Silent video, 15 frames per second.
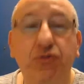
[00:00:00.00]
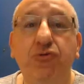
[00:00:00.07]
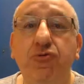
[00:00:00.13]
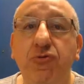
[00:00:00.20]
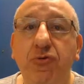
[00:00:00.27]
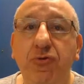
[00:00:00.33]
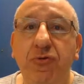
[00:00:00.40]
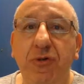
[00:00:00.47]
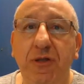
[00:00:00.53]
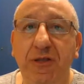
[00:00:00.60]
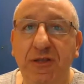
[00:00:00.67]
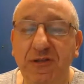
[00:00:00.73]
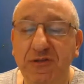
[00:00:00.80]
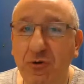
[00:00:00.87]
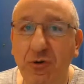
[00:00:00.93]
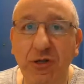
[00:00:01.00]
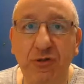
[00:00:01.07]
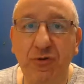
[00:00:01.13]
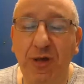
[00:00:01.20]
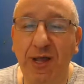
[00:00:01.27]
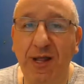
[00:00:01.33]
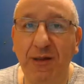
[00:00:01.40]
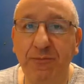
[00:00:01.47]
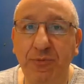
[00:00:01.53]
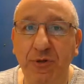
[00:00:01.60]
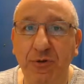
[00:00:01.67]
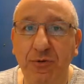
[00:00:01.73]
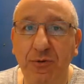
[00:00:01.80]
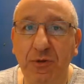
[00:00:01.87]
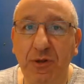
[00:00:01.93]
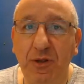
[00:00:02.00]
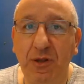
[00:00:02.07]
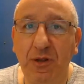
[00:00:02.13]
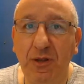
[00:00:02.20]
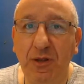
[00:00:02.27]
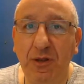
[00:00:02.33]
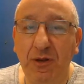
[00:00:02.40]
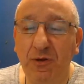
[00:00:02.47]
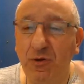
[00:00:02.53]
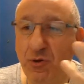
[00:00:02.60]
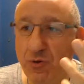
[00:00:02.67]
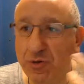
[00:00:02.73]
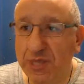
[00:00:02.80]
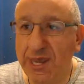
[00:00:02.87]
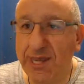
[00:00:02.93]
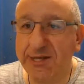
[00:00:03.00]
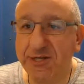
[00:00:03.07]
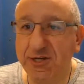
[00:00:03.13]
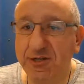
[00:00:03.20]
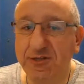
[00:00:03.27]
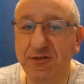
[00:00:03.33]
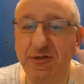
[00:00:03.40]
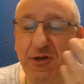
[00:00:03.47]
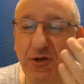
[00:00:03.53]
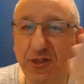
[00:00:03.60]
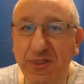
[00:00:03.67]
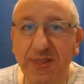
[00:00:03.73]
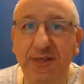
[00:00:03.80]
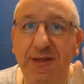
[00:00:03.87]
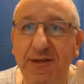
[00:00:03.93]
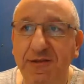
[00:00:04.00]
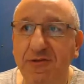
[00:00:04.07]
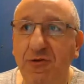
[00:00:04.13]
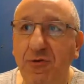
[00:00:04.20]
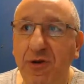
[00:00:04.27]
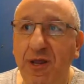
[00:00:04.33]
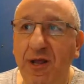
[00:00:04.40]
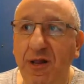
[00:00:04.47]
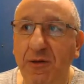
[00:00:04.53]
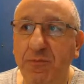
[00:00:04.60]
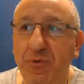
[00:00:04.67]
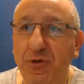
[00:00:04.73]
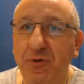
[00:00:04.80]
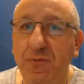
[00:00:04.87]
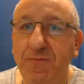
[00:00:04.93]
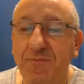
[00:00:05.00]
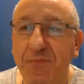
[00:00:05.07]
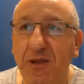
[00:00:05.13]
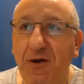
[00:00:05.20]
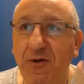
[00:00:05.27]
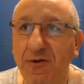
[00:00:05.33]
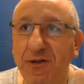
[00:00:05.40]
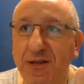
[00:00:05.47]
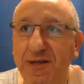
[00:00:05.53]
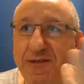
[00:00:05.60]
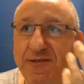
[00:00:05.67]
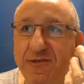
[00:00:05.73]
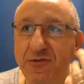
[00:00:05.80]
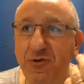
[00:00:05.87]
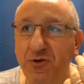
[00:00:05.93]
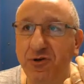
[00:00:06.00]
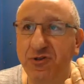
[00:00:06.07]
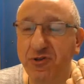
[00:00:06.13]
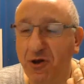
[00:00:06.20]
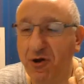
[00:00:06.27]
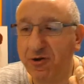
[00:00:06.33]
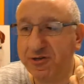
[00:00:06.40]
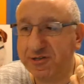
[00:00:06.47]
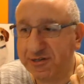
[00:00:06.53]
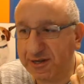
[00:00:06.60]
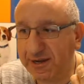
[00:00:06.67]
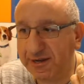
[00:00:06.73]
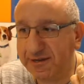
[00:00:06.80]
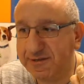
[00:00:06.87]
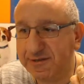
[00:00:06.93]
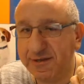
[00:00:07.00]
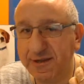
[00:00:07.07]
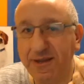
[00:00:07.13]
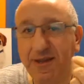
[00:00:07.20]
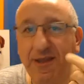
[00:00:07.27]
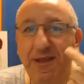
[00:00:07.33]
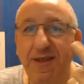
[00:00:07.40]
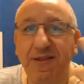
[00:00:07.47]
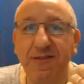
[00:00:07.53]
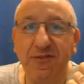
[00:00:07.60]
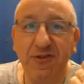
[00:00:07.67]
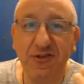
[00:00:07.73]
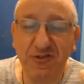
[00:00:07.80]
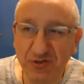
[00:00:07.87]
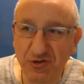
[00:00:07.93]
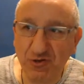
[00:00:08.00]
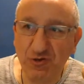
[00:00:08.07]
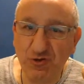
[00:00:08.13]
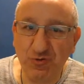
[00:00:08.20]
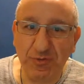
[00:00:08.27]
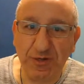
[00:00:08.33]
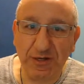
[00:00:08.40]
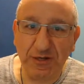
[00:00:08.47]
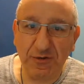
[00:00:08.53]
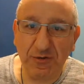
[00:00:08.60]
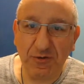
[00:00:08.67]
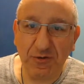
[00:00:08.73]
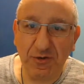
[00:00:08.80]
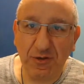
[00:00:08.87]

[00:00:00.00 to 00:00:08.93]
tool is going to help you. No gadgets, nothing is going to help you unless your dog says, This human